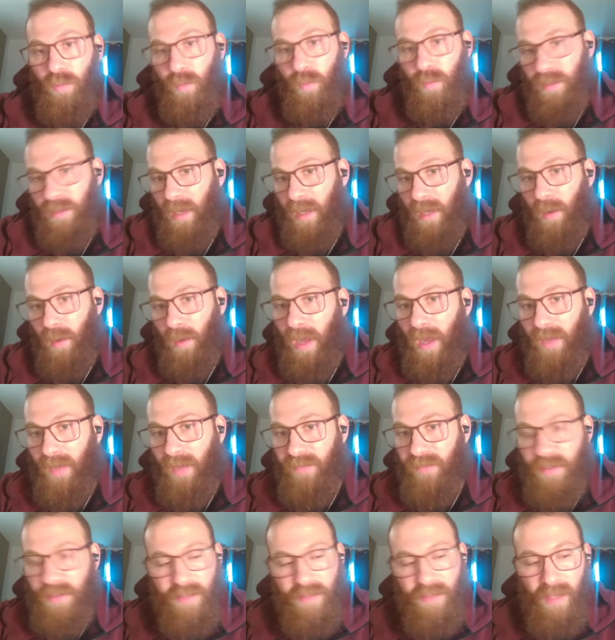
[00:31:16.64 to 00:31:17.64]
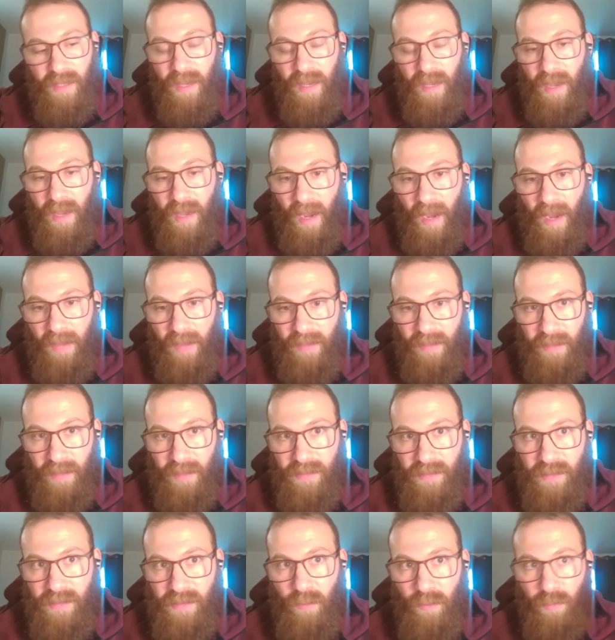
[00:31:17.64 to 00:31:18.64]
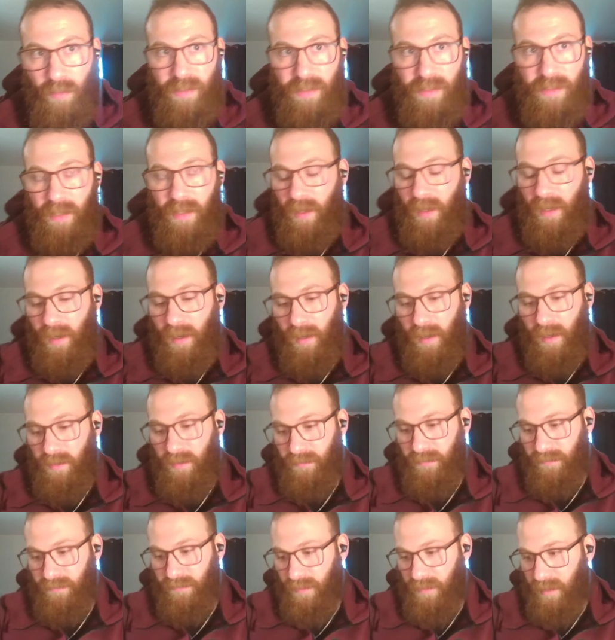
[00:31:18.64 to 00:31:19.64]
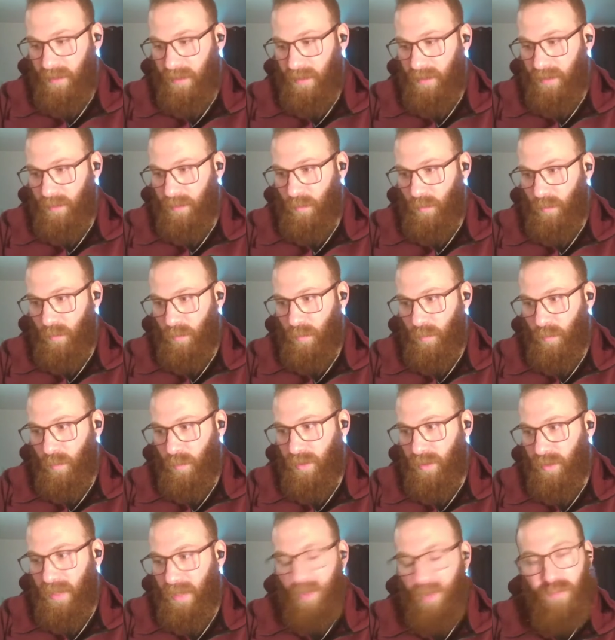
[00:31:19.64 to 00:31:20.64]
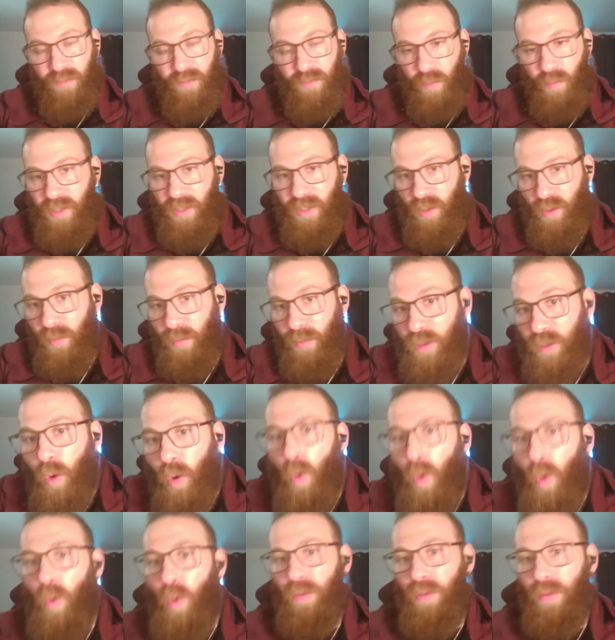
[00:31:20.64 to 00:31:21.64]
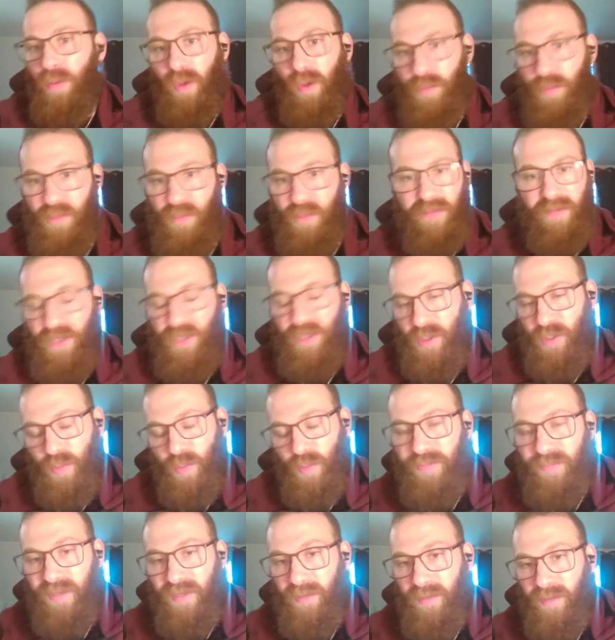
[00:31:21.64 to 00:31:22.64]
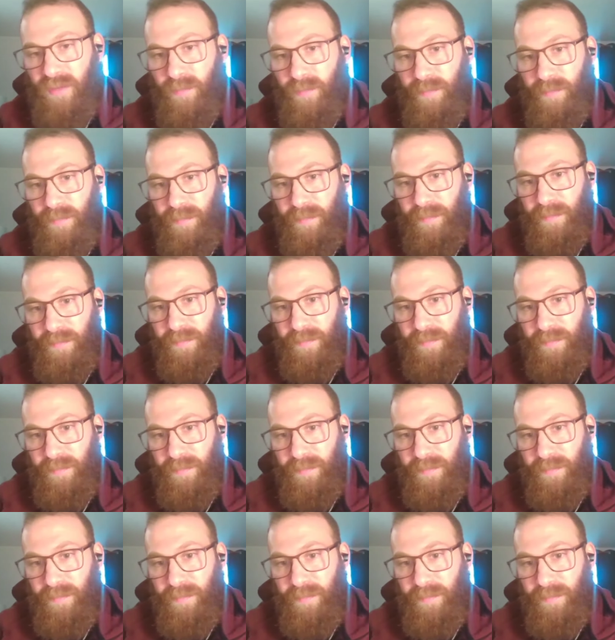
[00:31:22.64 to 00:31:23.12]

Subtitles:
what we now have it, and that's causing a kind of, we're going to have to reinterpret all the observations we've done,